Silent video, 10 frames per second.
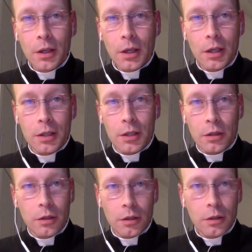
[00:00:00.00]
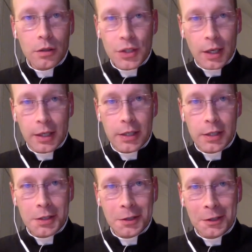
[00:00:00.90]
And
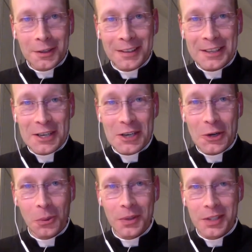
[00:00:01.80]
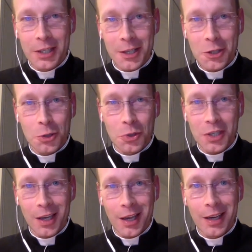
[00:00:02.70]
silence. No one dares to
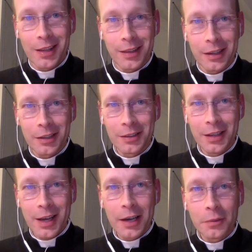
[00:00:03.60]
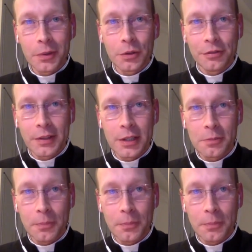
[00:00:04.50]
say anything, I don't want to offend this